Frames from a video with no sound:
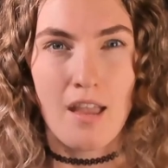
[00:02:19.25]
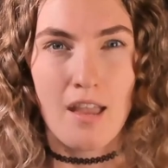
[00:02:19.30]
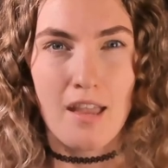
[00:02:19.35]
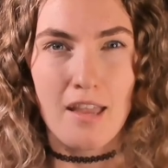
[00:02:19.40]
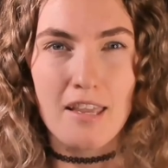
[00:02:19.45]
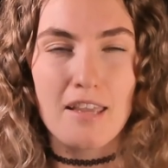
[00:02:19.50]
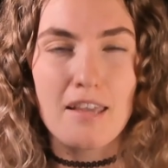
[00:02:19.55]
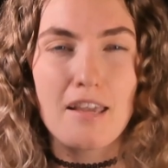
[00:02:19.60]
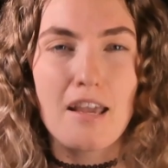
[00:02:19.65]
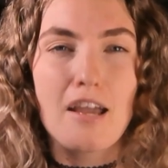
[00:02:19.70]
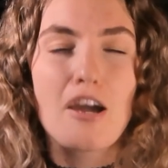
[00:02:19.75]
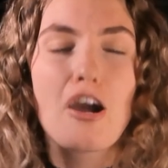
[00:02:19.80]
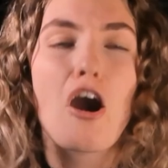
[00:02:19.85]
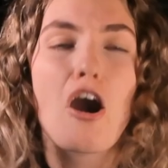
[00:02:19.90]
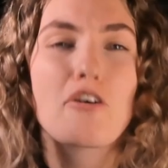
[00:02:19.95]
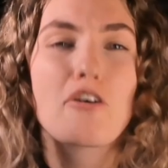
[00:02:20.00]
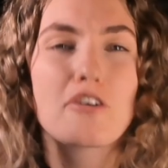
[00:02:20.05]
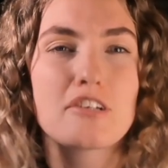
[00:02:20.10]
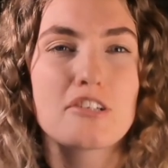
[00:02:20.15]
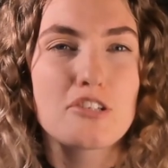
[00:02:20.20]
He
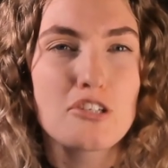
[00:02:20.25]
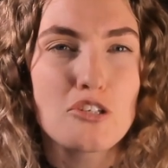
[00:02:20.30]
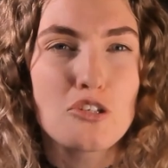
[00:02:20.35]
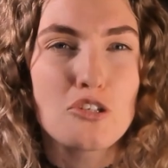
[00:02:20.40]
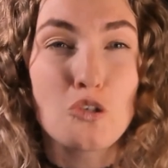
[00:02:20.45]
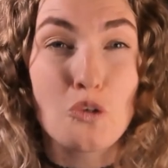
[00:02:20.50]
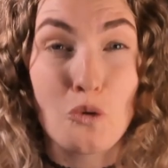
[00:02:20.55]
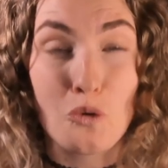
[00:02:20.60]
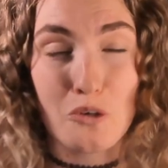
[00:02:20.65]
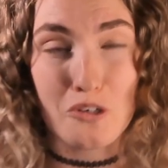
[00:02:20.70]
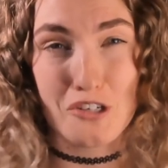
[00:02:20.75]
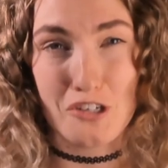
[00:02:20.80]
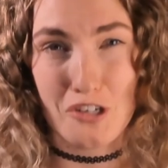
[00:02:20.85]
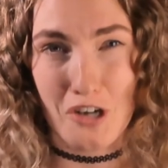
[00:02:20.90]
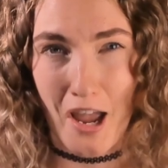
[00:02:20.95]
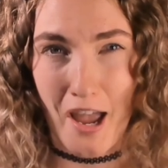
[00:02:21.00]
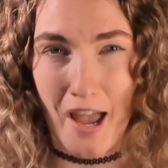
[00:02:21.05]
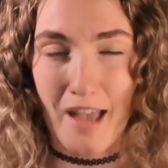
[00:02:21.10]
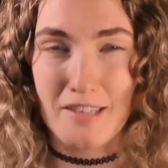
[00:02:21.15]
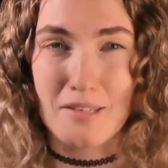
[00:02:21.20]
encourages torture
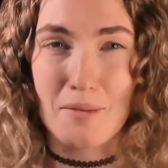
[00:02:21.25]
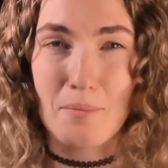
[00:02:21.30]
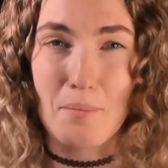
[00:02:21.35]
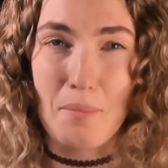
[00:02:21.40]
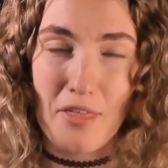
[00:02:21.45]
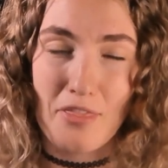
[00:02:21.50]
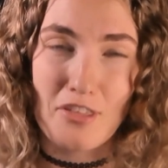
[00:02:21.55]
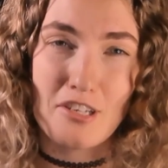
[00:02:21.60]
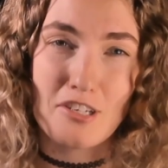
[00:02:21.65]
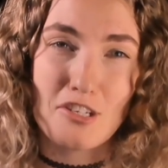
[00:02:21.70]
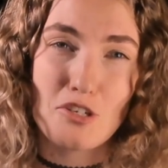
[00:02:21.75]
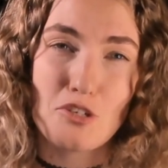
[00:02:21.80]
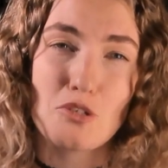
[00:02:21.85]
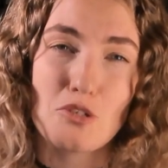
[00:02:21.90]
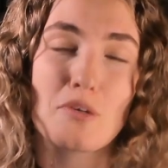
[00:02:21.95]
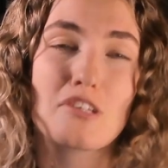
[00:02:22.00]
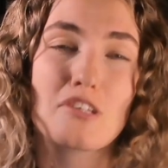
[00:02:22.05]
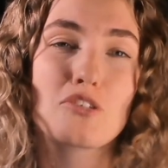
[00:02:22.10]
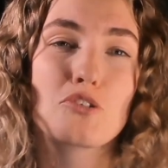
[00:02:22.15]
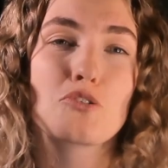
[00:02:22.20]
as a method to
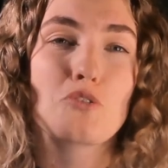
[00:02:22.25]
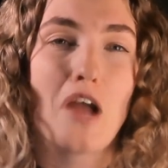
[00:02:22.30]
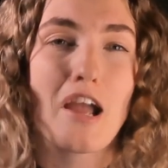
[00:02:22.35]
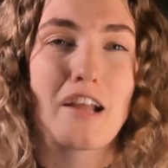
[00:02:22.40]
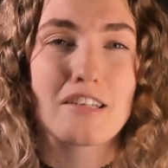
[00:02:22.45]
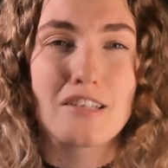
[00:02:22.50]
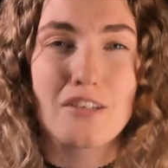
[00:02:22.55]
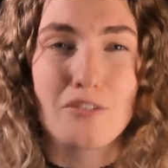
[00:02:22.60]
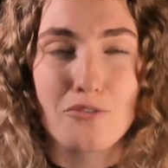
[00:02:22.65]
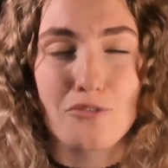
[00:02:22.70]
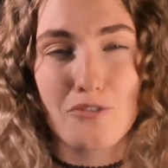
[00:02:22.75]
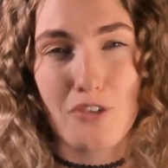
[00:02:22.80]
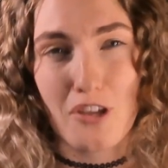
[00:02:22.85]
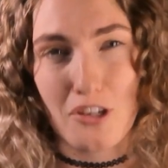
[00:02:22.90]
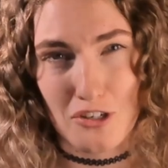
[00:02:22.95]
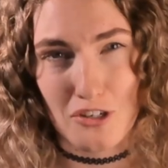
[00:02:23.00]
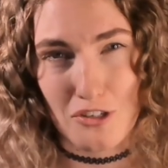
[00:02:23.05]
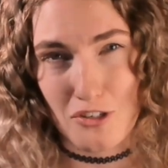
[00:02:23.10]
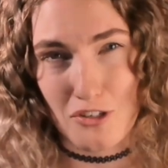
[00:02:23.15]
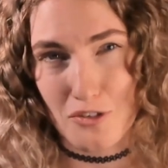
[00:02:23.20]
extract
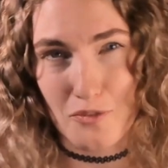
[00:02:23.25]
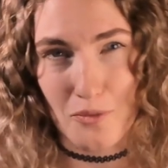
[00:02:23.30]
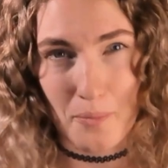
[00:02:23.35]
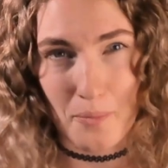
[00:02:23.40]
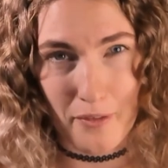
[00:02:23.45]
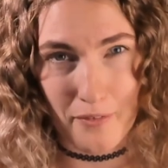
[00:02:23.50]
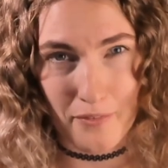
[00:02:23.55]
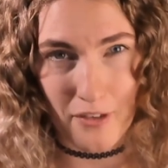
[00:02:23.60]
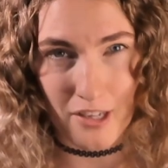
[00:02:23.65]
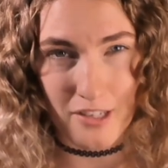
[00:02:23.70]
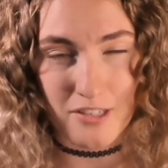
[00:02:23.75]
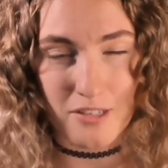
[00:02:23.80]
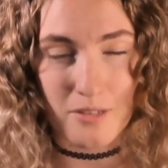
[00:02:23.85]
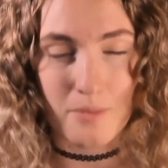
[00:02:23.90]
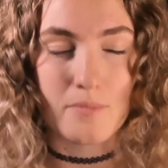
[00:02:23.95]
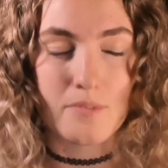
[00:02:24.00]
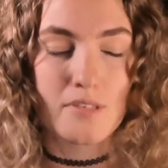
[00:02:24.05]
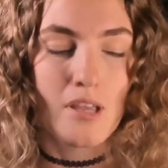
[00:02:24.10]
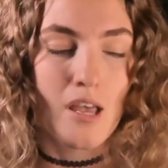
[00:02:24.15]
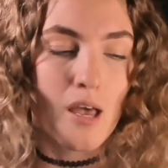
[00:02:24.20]
confessions from the
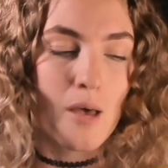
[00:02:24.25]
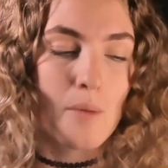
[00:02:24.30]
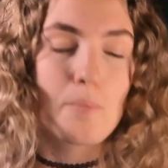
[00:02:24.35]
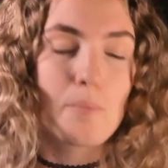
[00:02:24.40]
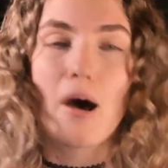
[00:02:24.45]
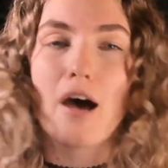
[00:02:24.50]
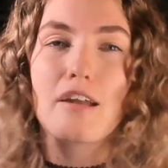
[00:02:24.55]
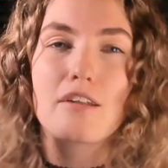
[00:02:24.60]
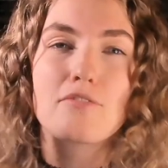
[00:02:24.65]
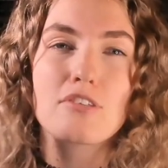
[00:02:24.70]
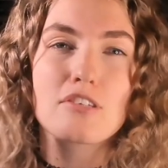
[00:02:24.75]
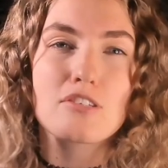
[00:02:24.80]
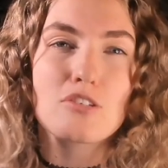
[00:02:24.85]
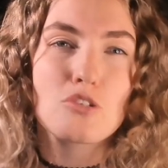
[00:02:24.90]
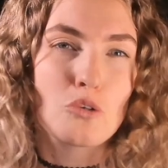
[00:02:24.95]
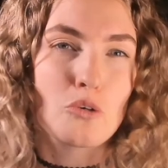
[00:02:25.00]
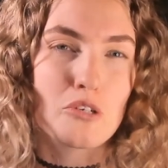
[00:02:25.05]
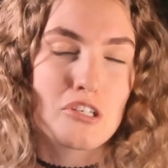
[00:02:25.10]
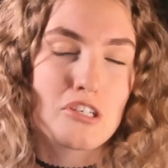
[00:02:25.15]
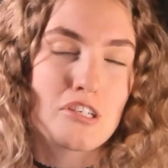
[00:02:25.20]
victims. Part of this
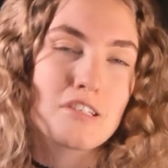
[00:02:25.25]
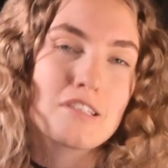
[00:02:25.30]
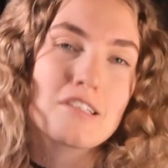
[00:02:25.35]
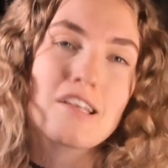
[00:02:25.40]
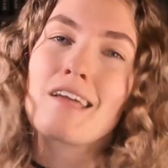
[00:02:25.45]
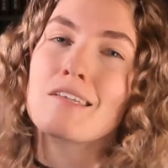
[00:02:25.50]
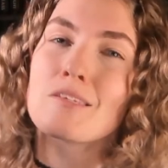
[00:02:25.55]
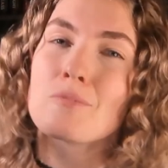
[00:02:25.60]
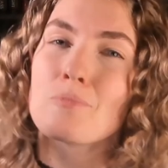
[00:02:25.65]
torture takes